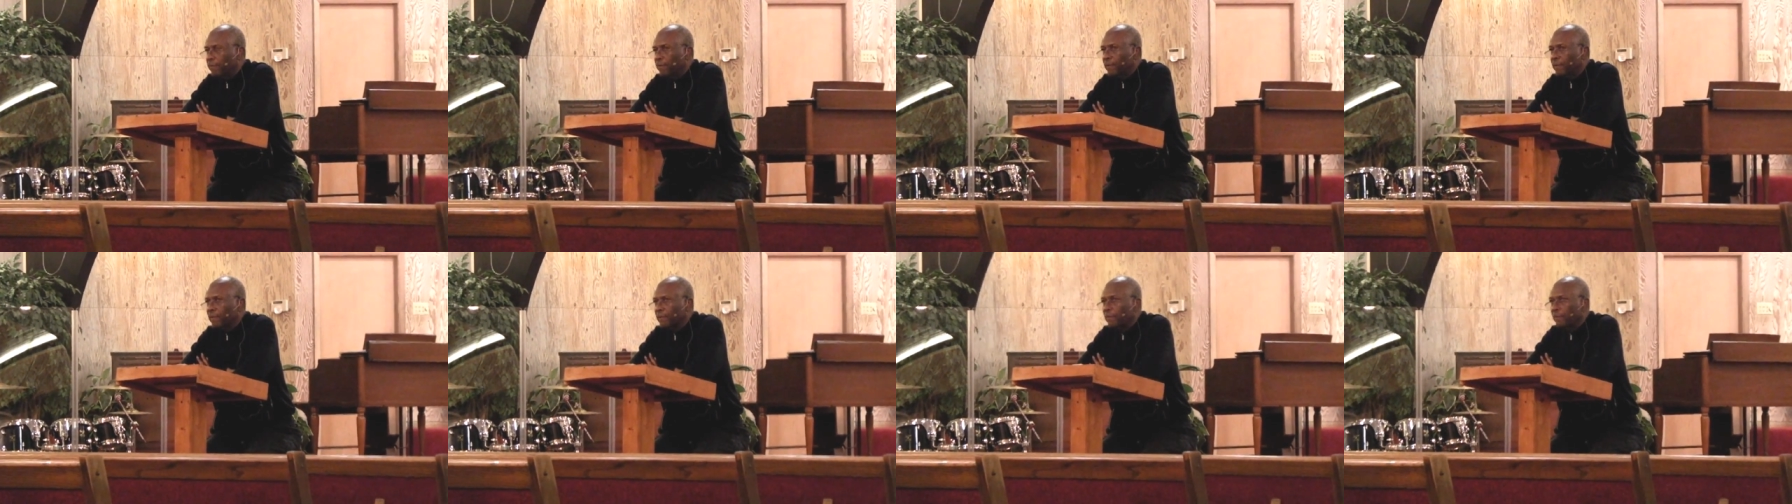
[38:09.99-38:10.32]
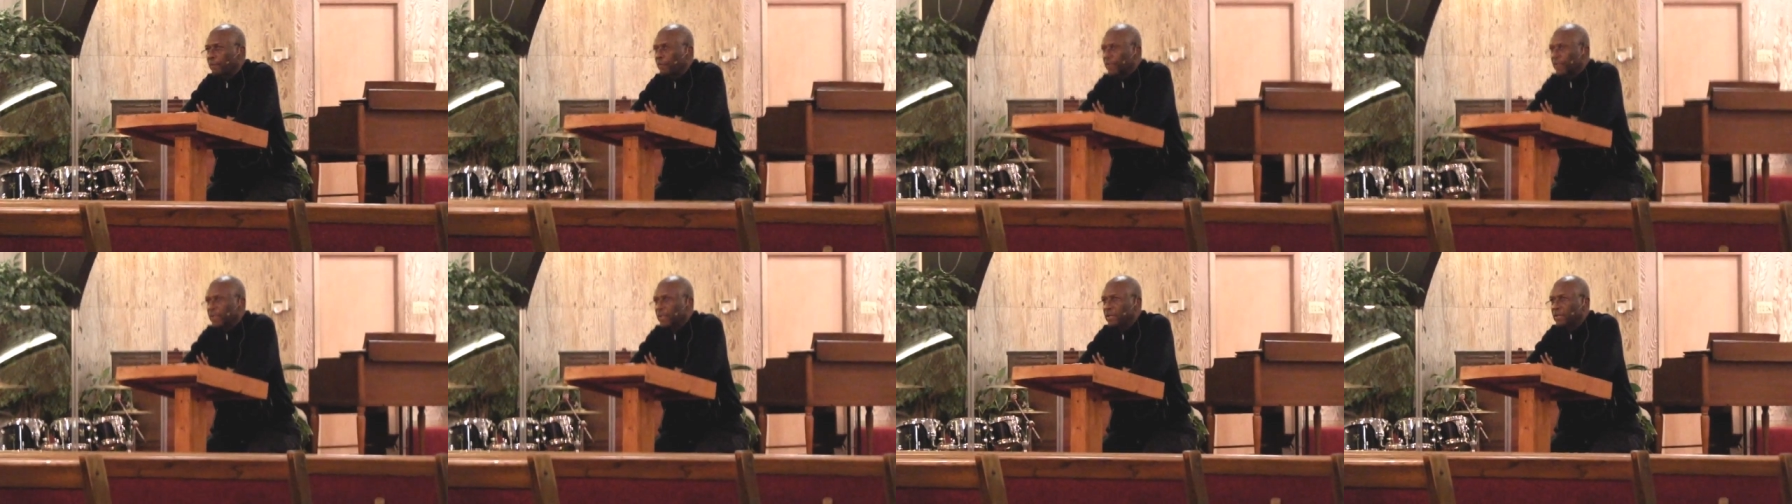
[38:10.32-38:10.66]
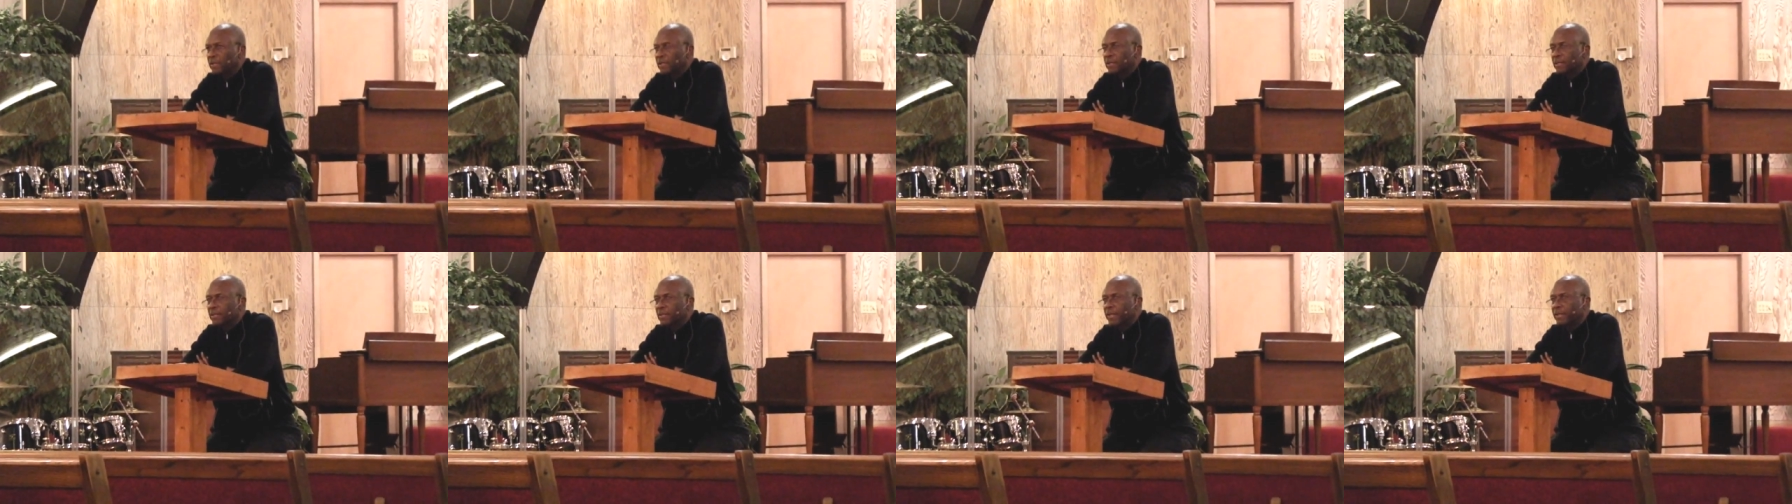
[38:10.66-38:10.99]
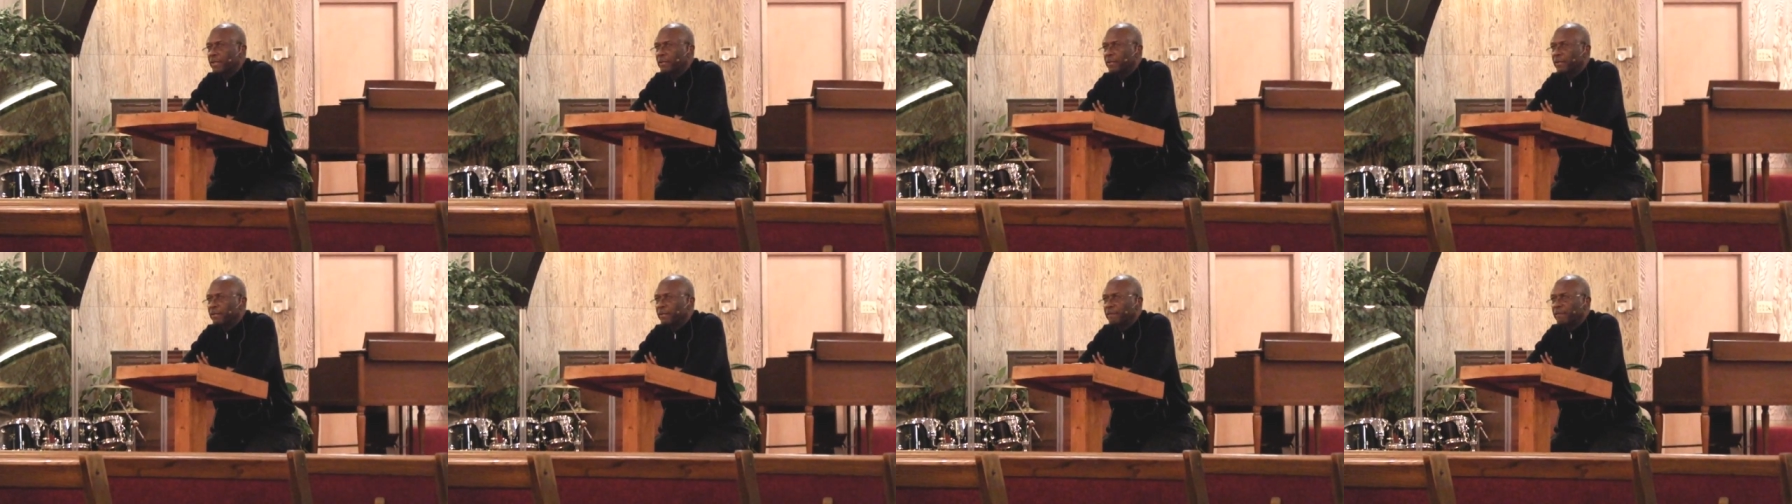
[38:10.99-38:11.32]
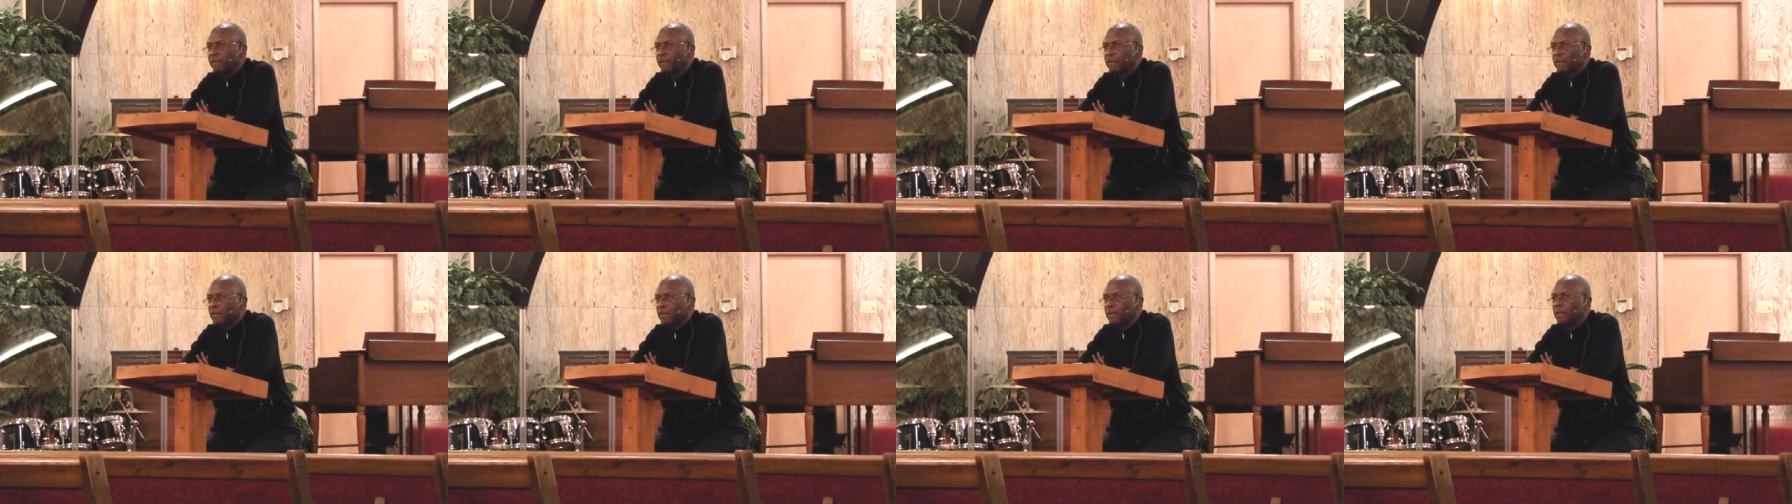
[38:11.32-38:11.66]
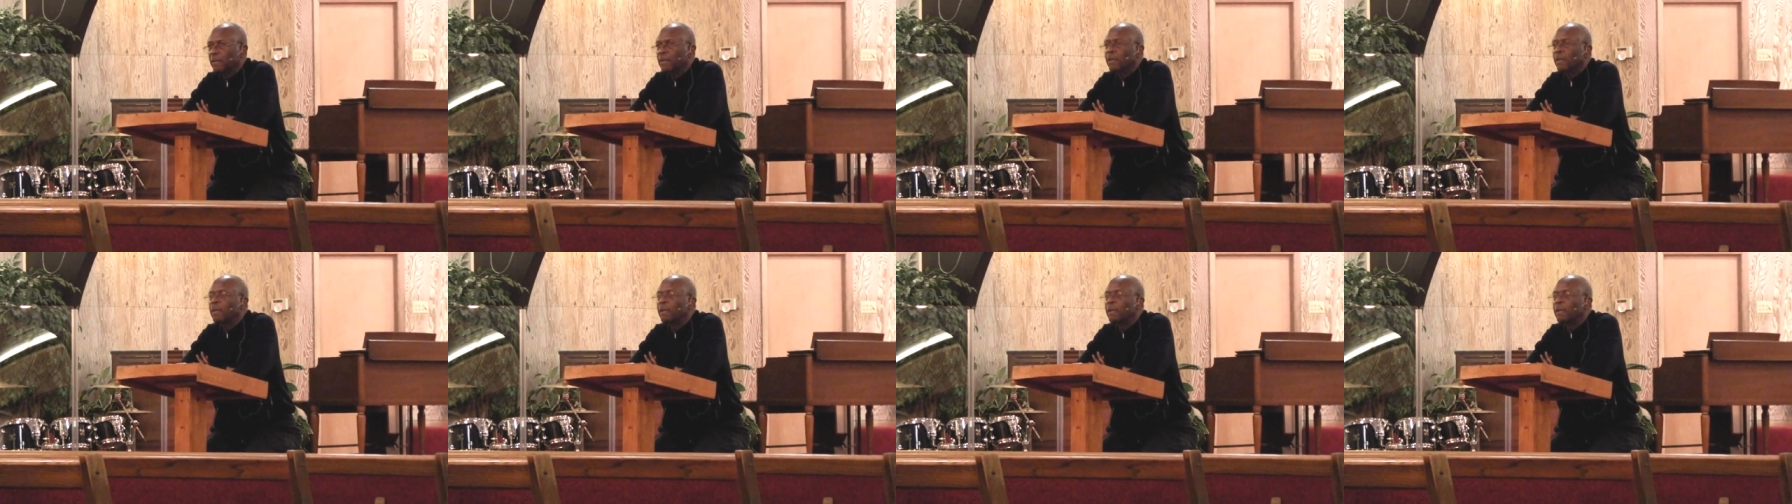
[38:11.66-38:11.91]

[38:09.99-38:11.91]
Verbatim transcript: for the grace is not given